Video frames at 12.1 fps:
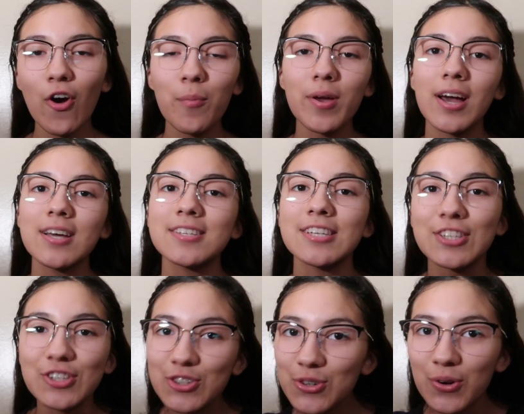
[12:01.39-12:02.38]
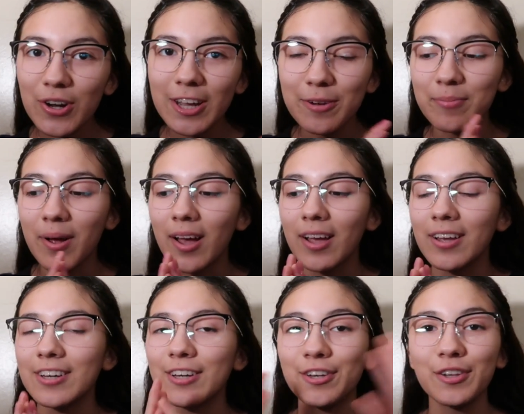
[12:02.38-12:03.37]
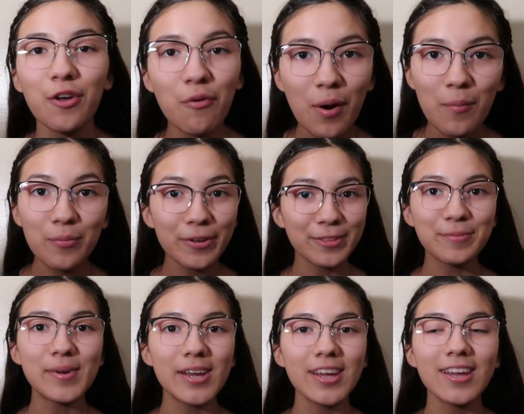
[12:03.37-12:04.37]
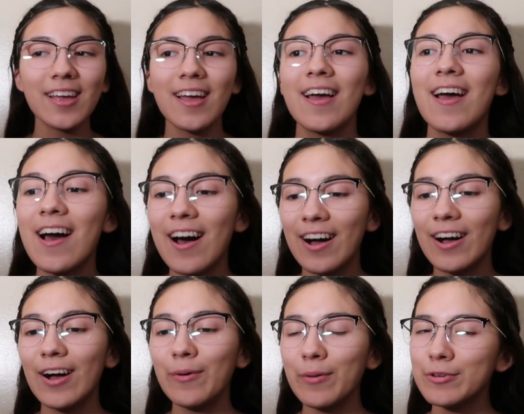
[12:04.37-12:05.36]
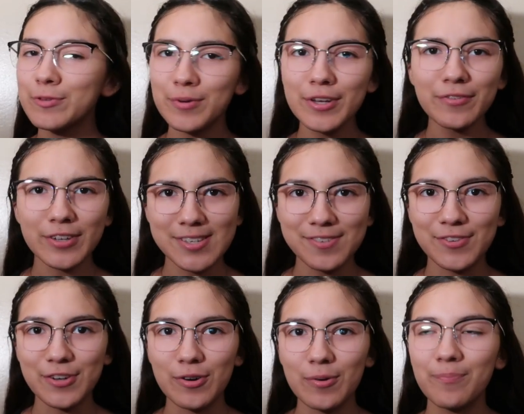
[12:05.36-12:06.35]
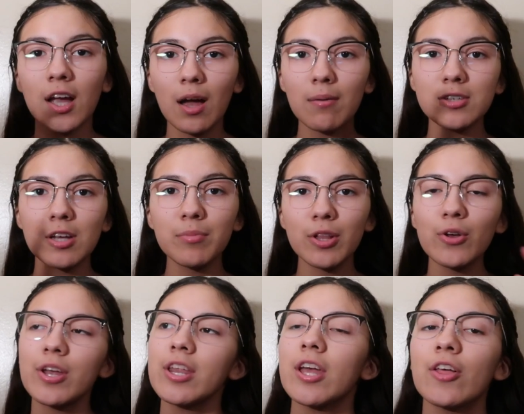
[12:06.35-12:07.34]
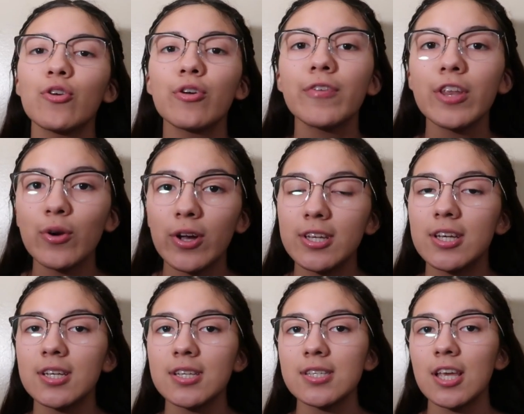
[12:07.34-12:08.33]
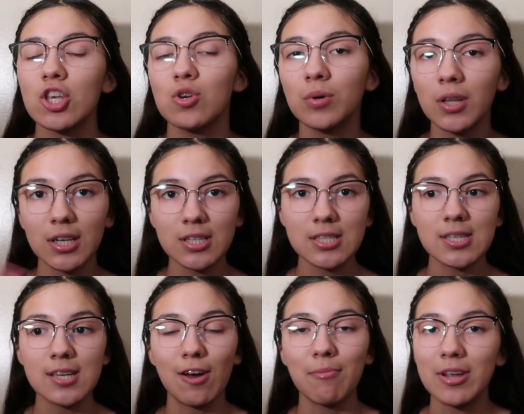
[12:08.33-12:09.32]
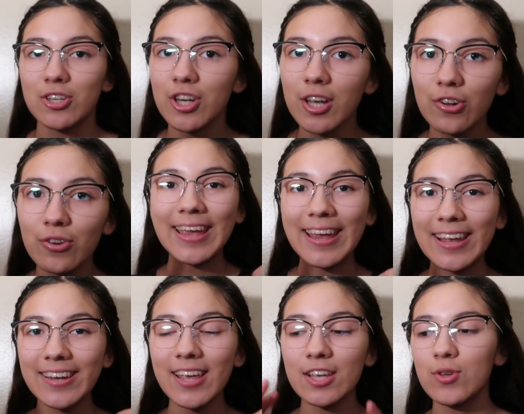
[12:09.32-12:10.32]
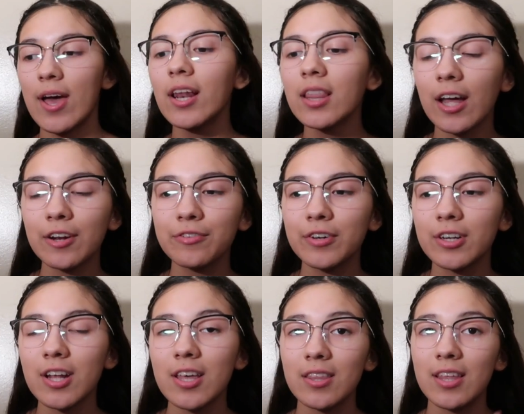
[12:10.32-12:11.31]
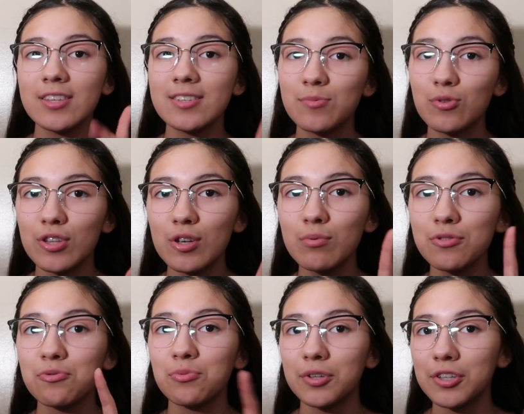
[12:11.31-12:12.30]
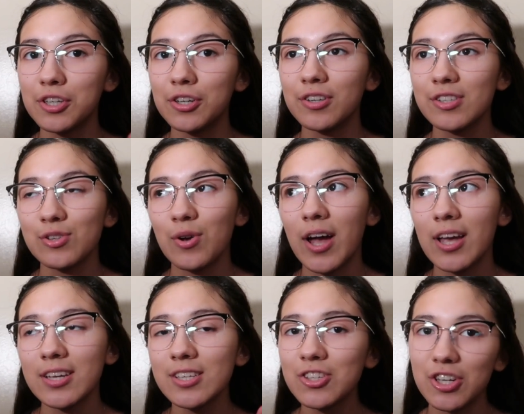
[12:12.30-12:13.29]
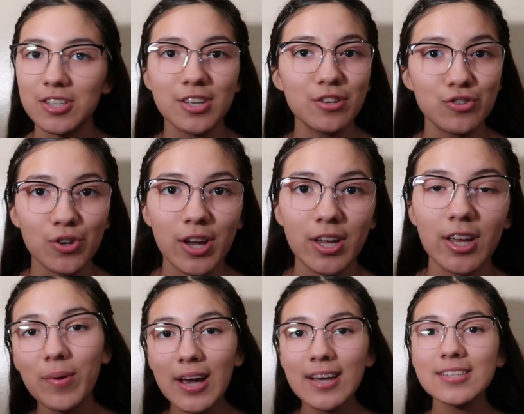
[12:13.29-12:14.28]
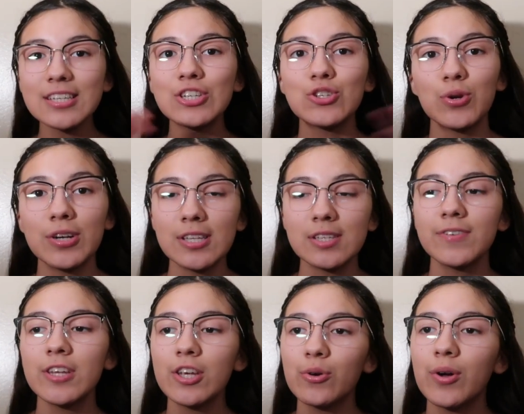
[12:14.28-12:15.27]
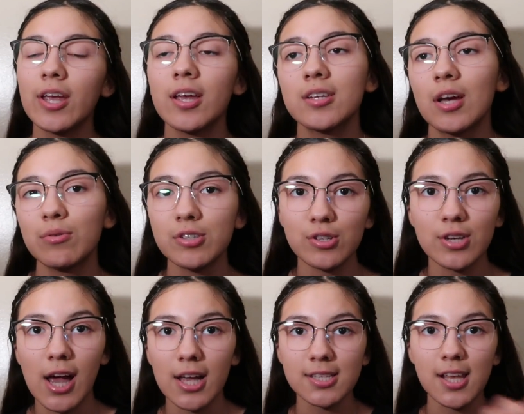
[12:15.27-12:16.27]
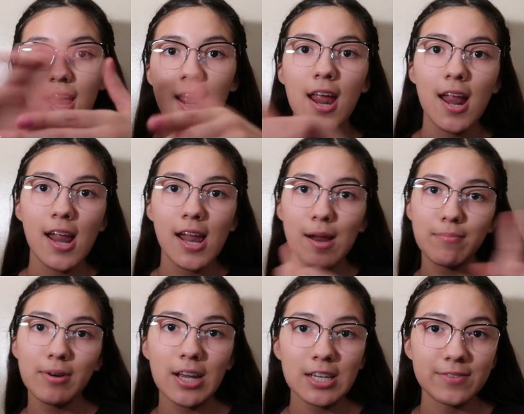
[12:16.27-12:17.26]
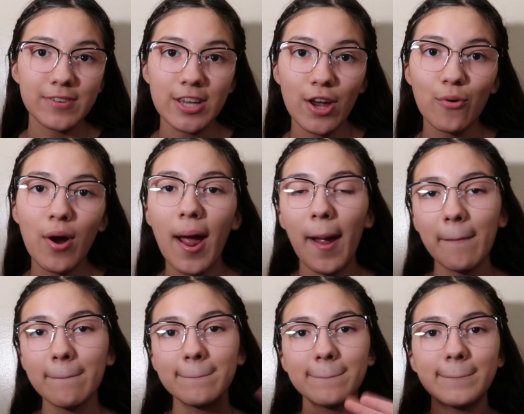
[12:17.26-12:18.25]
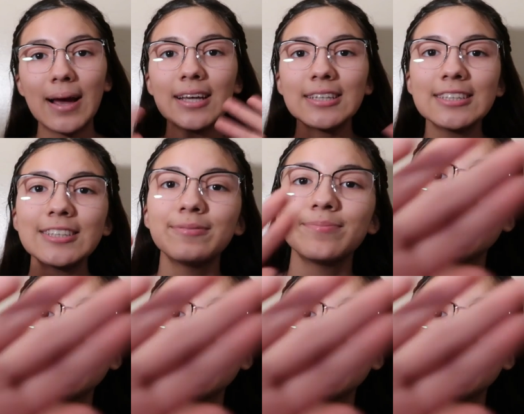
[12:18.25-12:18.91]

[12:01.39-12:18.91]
I hope you guys enjoyed my glow up with me. It was pretty fun to film. Comment down below any other video ideas that you would like to see on my channel. And yeah, so I had a lot of fun. That smoothie was really good, so I suggest that you try it. Hope you guys enjoyed this video, and I will see you guys in my next video. Bye!